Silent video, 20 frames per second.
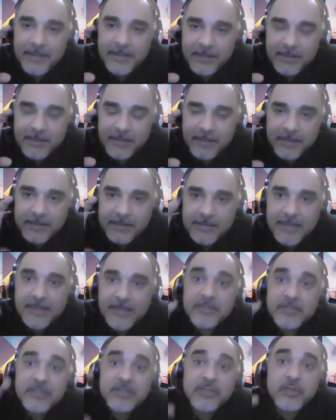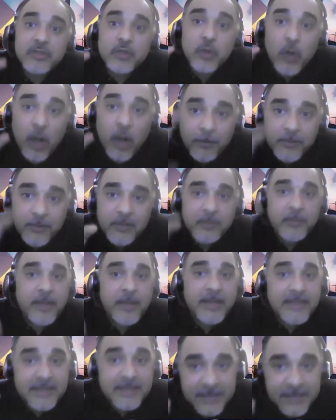intelligence to
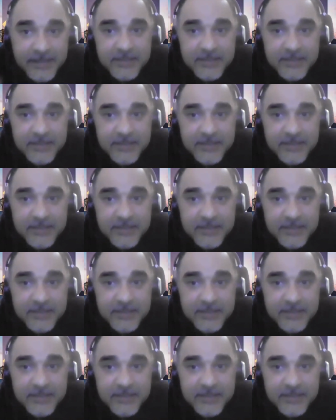optimize